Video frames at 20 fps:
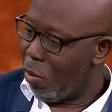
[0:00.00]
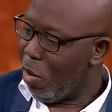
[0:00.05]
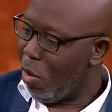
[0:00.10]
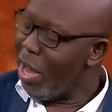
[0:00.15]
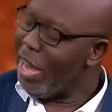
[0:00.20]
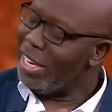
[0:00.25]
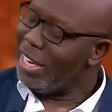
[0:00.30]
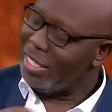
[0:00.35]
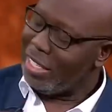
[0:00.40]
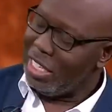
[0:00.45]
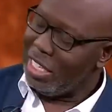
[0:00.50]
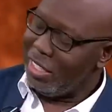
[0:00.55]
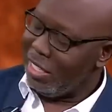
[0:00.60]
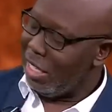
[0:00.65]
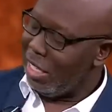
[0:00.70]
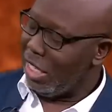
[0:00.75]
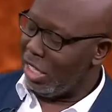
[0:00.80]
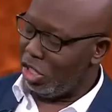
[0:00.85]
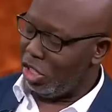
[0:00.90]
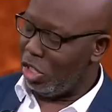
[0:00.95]
Why is
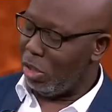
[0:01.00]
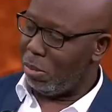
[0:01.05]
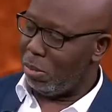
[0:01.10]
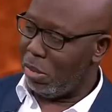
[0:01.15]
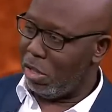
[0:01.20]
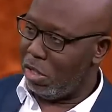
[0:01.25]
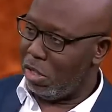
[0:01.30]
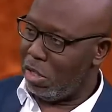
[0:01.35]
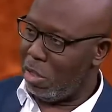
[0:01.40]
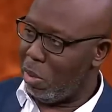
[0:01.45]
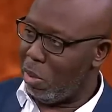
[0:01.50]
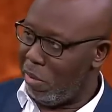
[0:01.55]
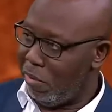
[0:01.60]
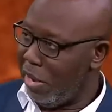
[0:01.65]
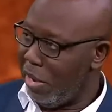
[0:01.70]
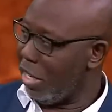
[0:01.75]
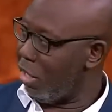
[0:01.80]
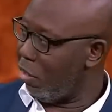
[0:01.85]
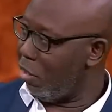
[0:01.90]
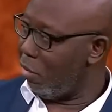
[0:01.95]
his leadership so
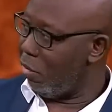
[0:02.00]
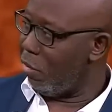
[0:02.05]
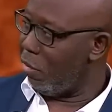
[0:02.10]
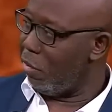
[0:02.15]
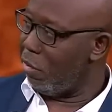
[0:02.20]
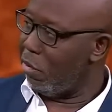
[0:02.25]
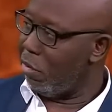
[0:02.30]
effective?